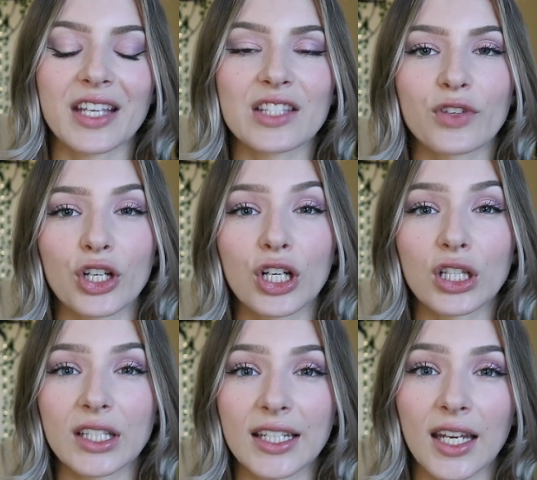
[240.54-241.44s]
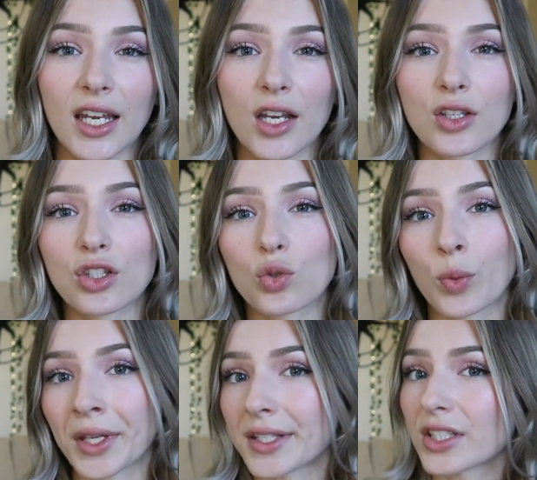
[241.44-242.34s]
as very clean,
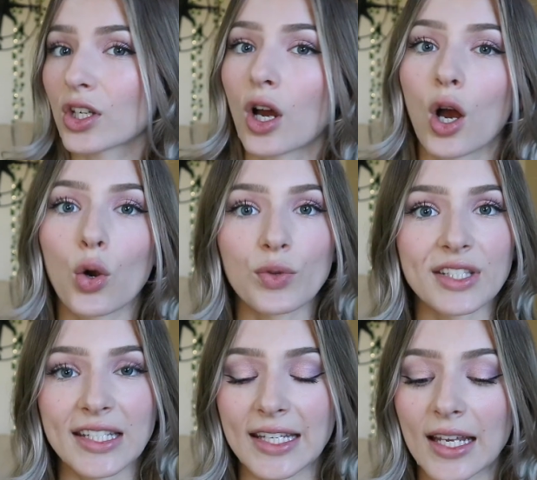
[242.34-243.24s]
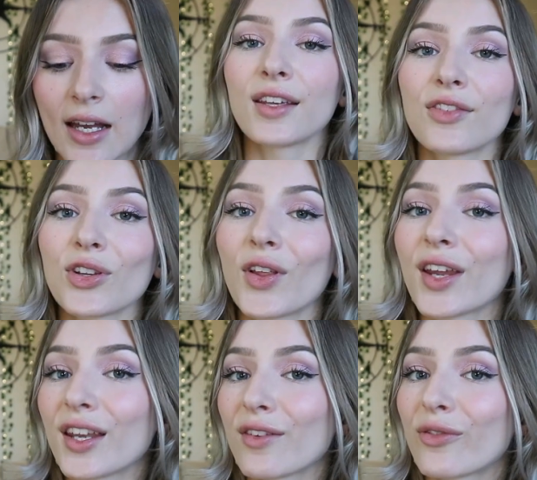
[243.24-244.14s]
sweet, cozy. If you're
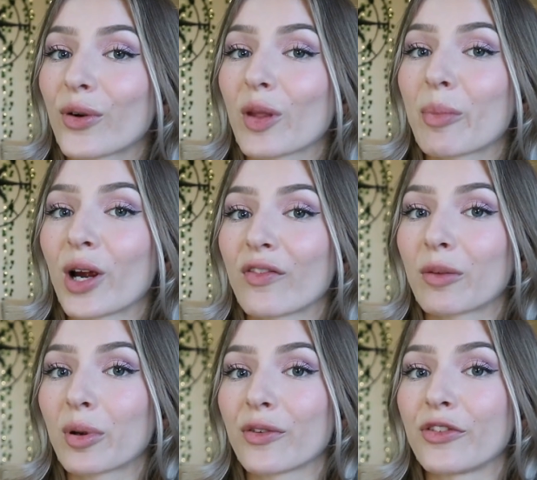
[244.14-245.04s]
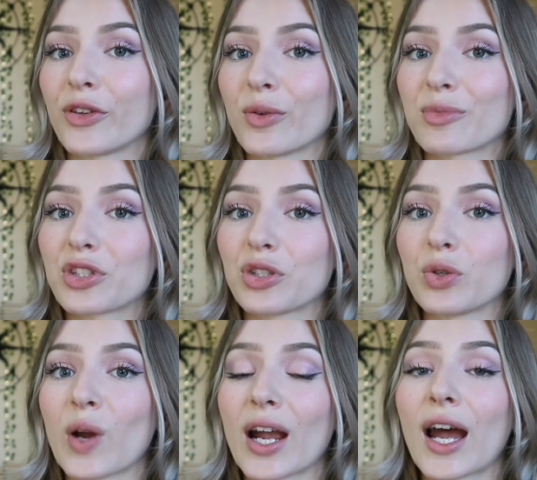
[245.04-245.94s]
looking for the perfect perfume
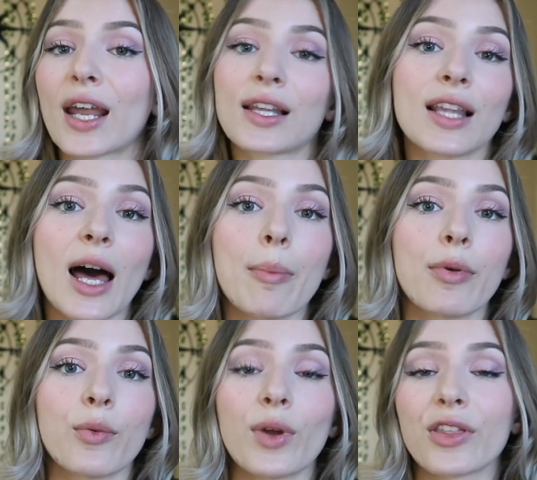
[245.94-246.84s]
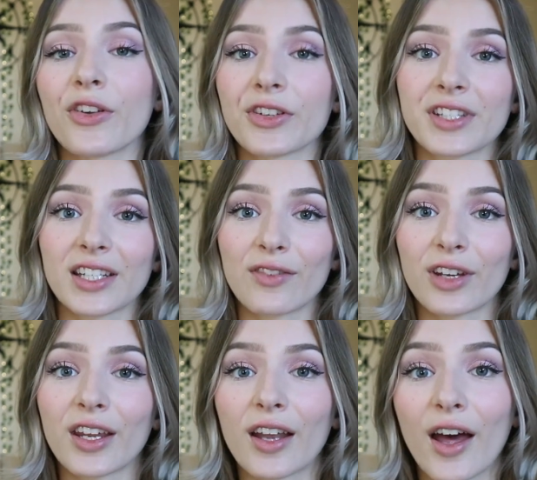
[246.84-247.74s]
to cuddle up with your
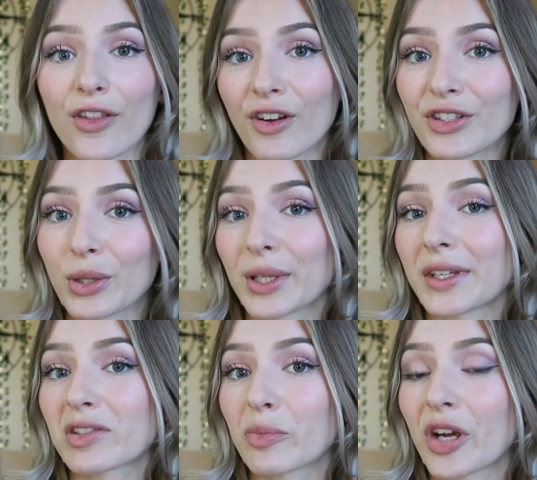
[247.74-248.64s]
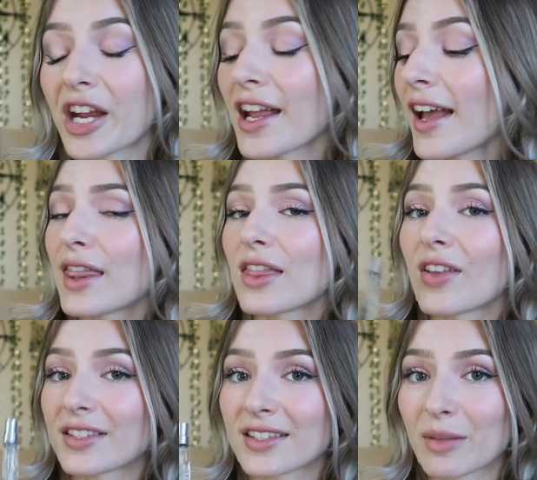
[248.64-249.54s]
significant other during the spring,
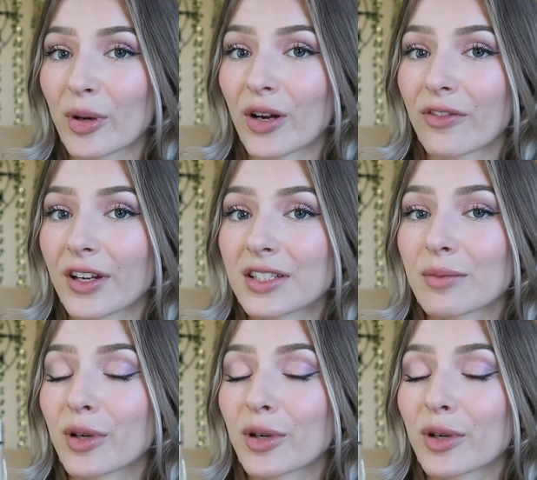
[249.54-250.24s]
this is the perfect